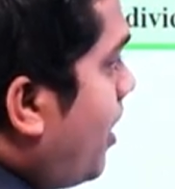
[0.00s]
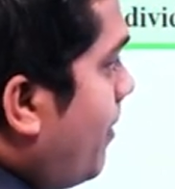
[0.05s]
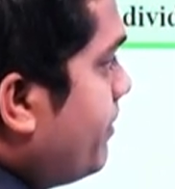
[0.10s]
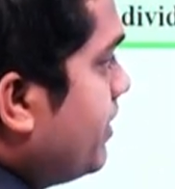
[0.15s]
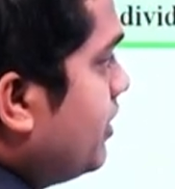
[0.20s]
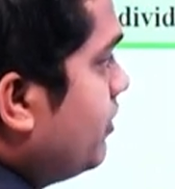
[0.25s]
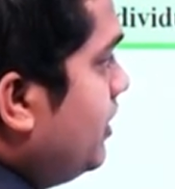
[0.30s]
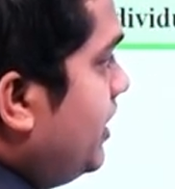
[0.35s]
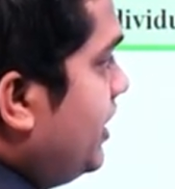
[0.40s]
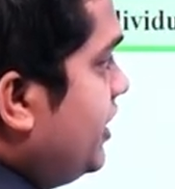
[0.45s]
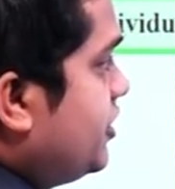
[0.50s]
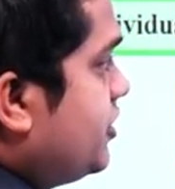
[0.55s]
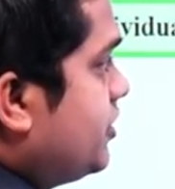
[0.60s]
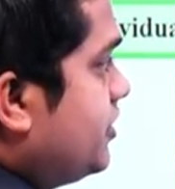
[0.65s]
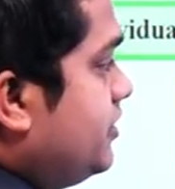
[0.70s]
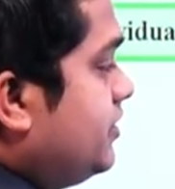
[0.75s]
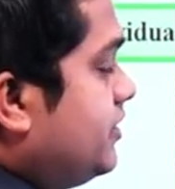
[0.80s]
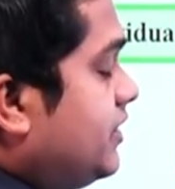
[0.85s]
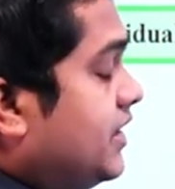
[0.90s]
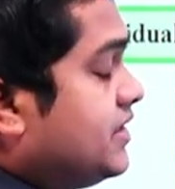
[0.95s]

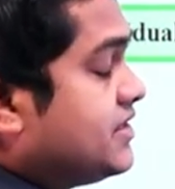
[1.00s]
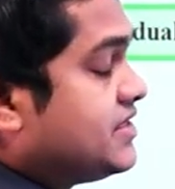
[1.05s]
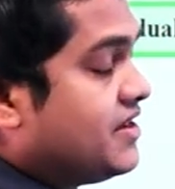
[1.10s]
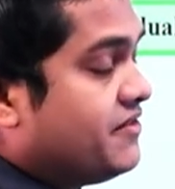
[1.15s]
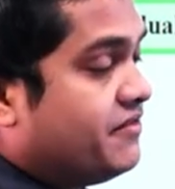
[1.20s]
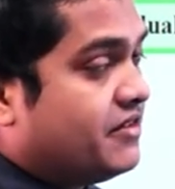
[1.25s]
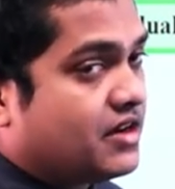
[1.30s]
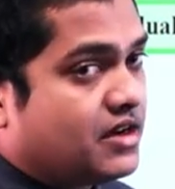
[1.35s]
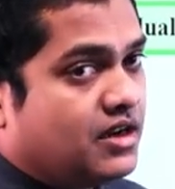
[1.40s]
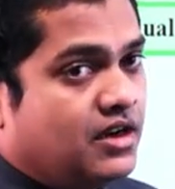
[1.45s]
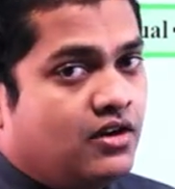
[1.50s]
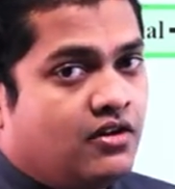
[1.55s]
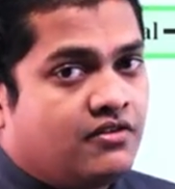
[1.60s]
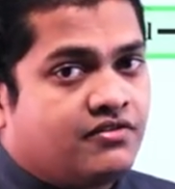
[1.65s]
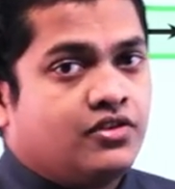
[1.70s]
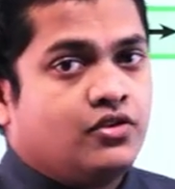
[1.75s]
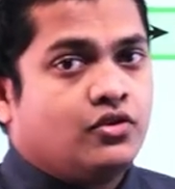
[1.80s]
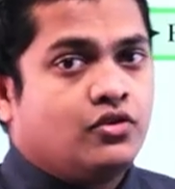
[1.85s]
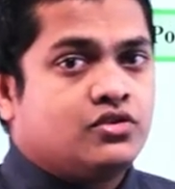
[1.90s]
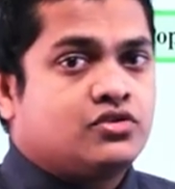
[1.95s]
population. Then several
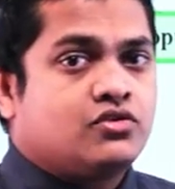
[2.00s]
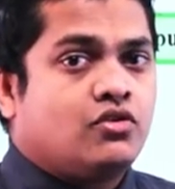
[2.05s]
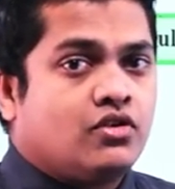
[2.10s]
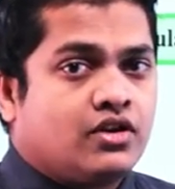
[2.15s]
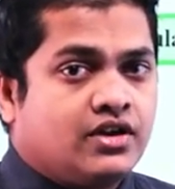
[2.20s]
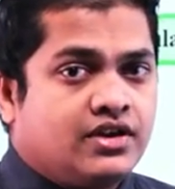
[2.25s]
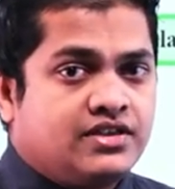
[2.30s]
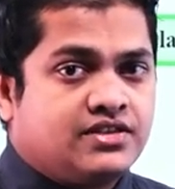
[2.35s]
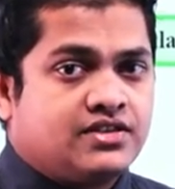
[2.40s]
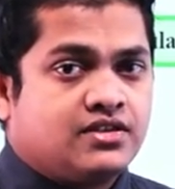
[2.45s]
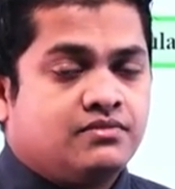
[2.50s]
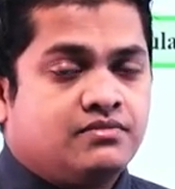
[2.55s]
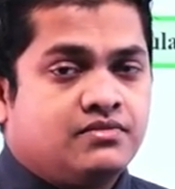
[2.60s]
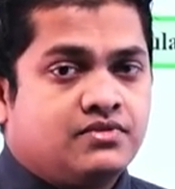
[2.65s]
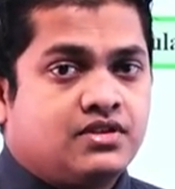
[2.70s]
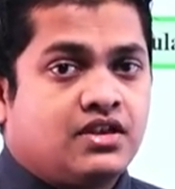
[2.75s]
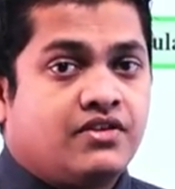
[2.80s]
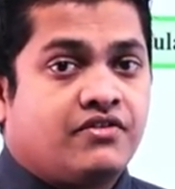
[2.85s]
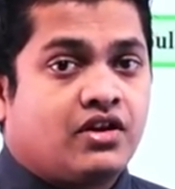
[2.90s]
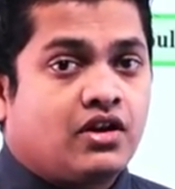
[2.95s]
of those
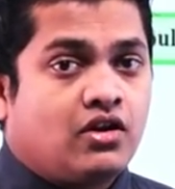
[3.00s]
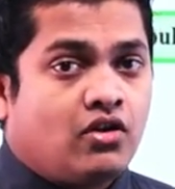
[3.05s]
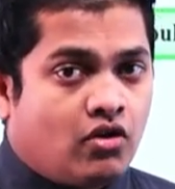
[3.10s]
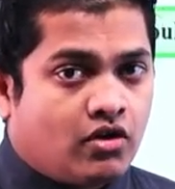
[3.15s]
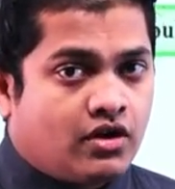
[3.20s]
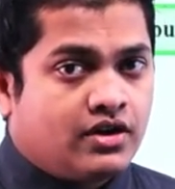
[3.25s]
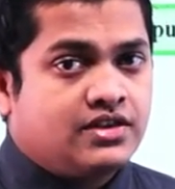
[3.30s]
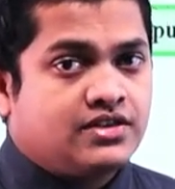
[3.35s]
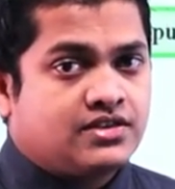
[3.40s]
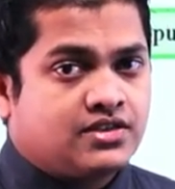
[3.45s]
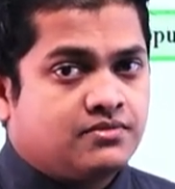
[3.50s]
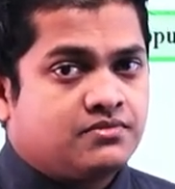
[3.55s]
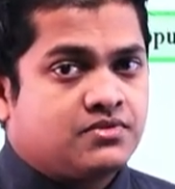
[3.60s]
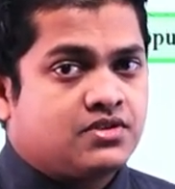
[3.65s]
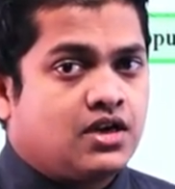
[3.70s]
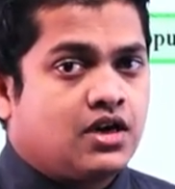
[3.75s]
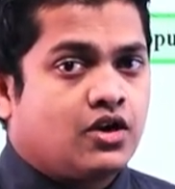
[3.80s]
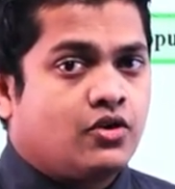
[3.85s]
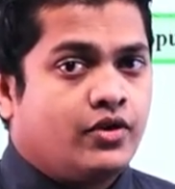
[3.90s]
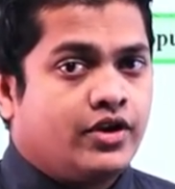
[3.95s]
organisms, several organisms
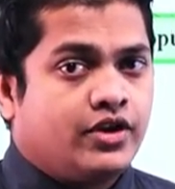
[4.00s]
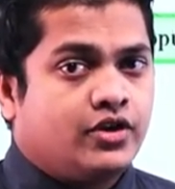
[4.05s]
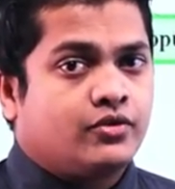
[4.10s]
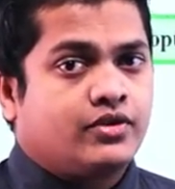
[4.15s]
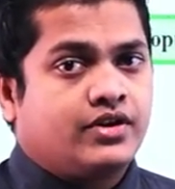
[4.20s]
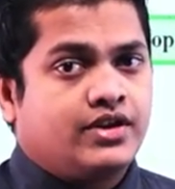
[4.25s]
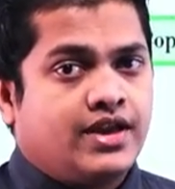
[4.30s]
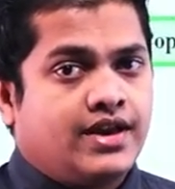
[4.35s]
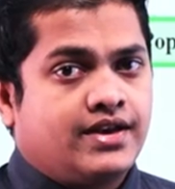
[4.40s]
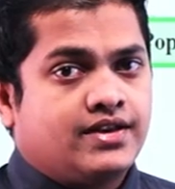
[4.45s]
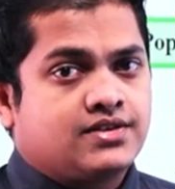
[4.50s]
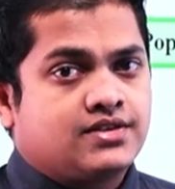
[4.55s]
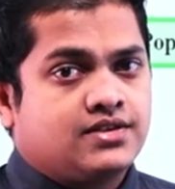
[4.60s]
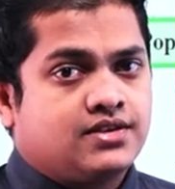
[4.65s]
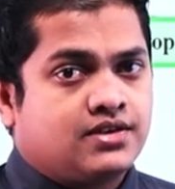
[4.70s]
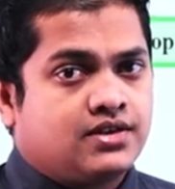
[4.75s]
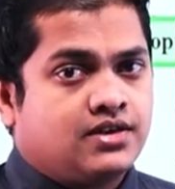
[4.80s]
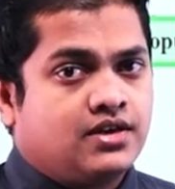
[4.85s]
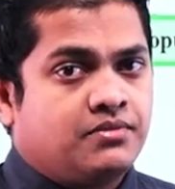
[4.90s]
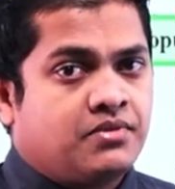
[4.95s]
are going to create a
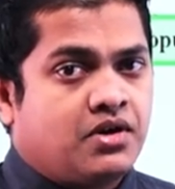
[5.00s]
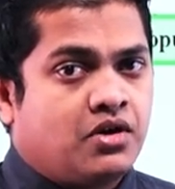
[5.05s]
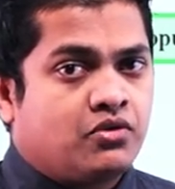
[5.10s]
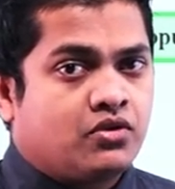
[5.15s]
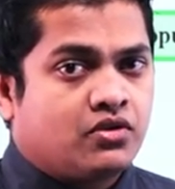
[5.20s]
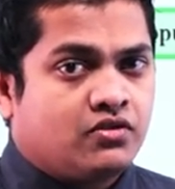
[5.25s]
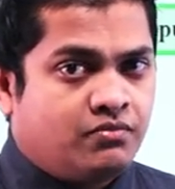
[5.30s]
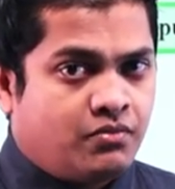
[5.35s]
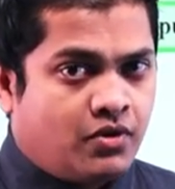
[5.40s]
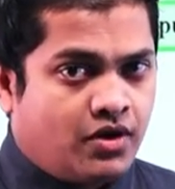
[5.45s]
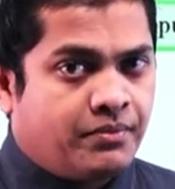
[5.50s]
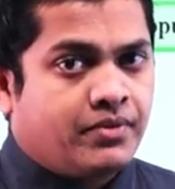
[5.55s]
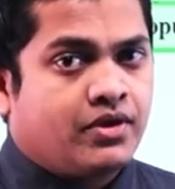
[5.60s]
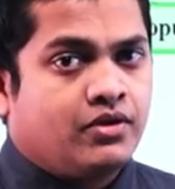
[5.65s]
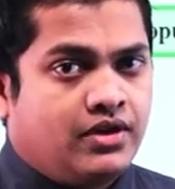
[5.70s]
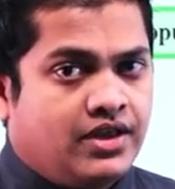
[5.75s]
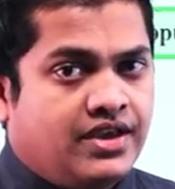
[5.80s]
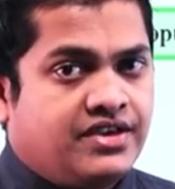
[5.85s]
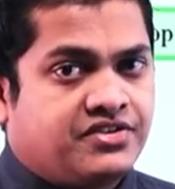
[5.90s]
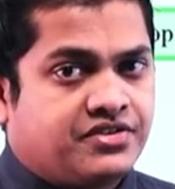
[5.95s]
certain amount of
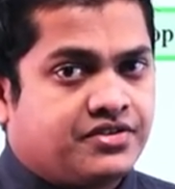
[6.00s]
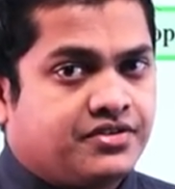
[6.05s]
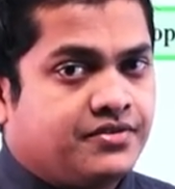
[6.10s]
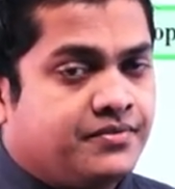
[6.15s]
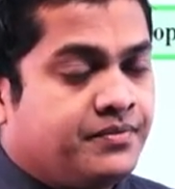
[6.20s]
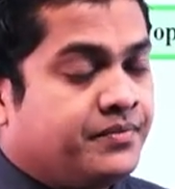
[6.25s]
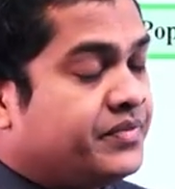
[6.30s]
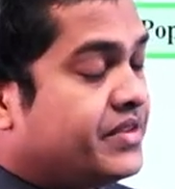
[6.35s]
population.